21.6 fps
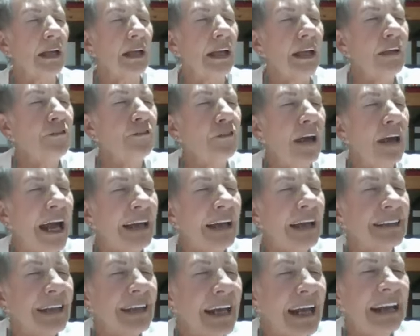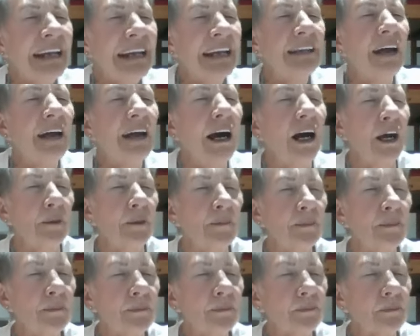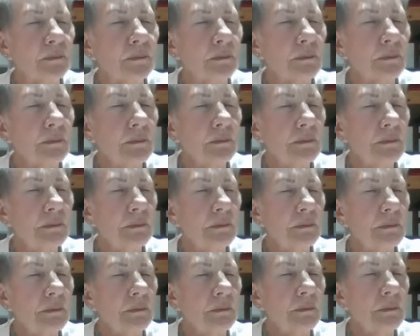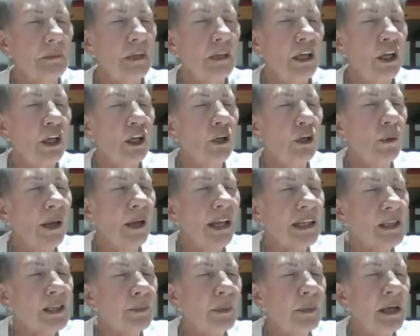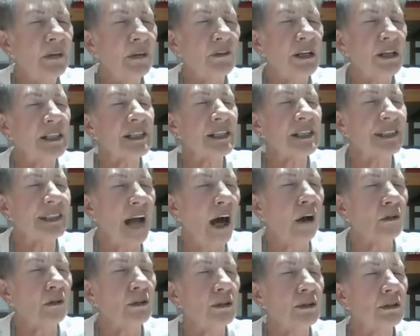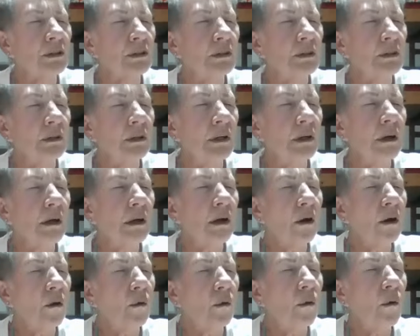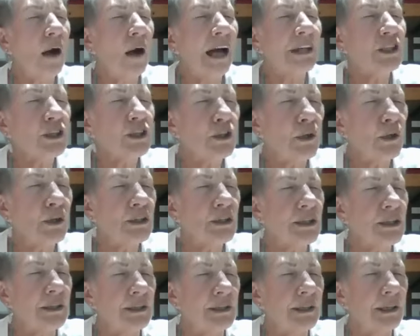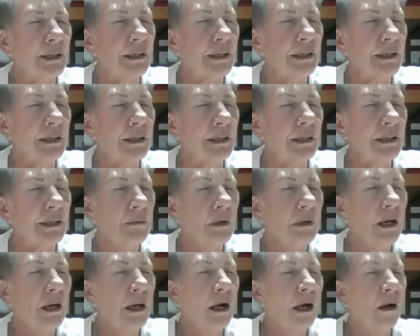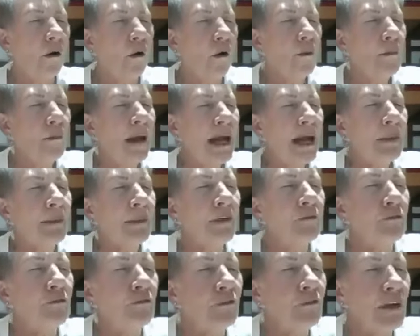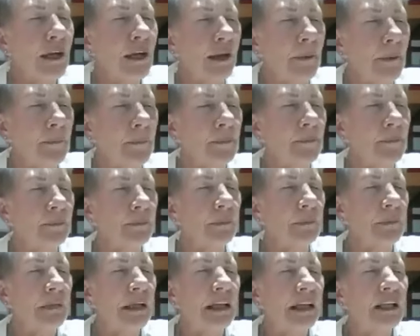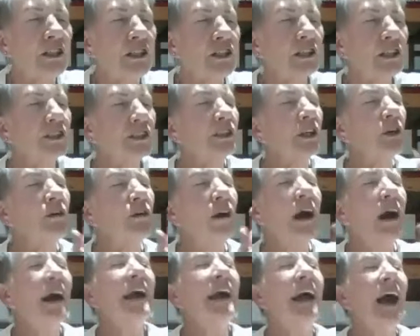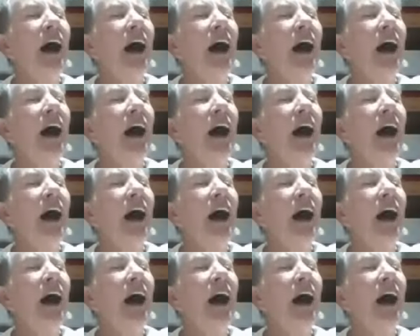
If at any time you experience doubt or uncertainty or maybe fear, just cry